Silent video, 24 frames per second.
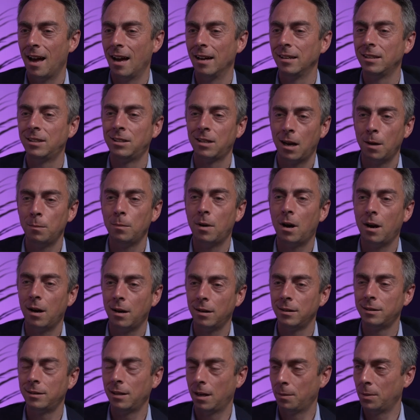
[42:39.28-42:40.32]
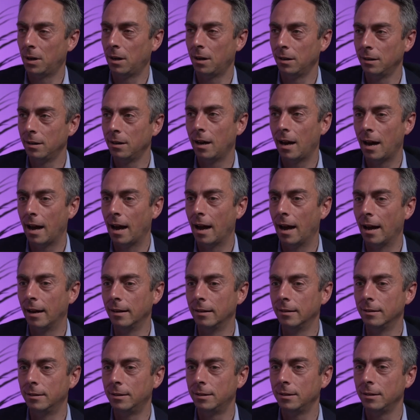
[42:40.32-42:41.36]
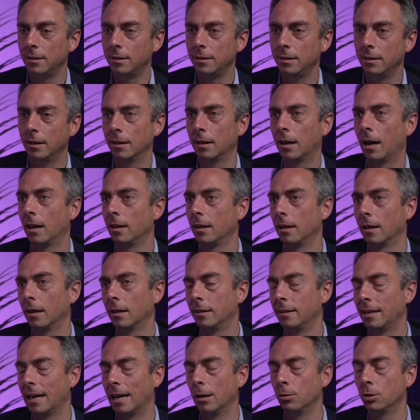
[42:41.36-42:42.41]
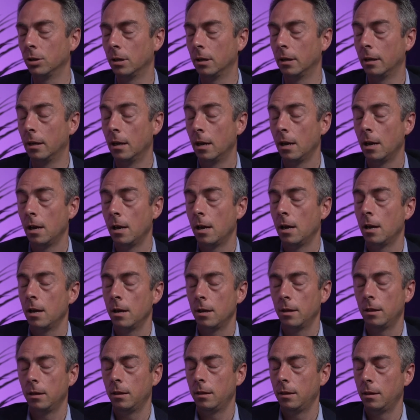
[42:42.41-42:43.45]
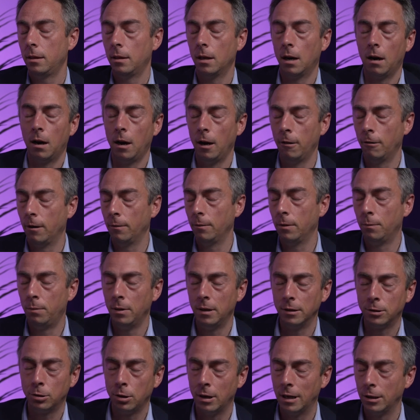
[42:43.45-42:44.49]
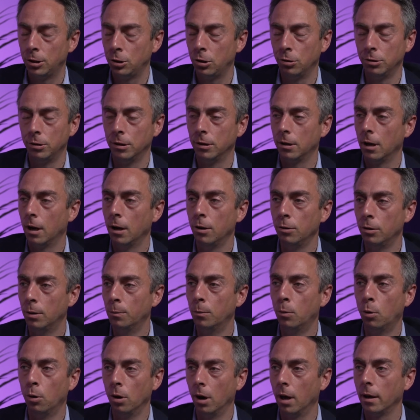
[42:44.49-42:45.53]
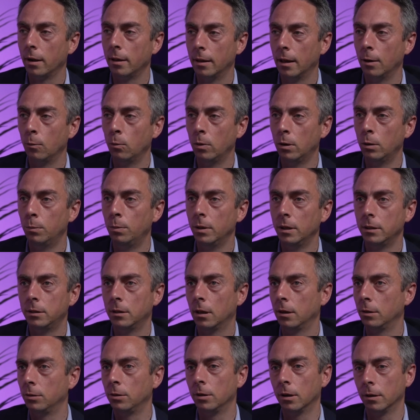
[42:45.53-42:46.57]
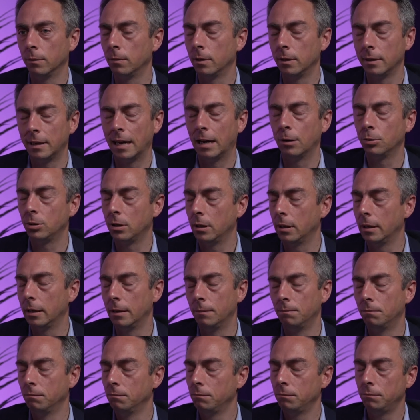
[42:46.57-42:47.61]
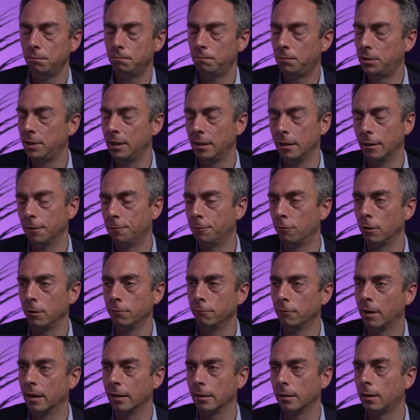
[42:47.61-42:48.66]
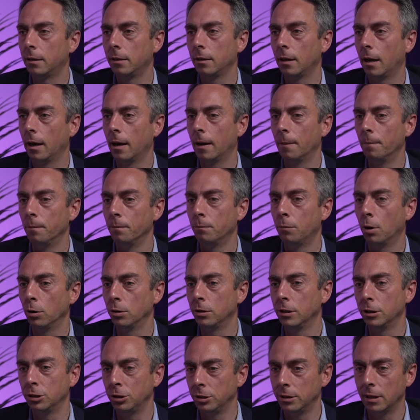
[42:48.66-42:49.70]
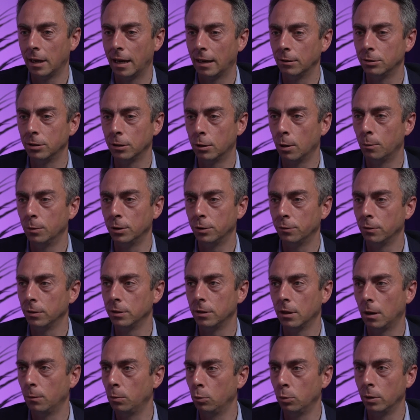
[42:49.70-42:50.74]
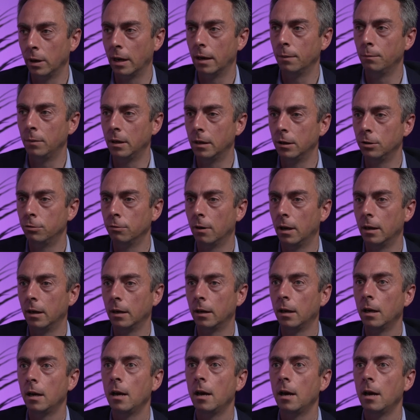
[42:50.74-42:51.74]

Some are, some aren't, and I think undoubtedly the higher up the political echelon you go, the more likely they will be. So, undoubtedly senior front rank politicians in the House of Commons, for example, will get media training.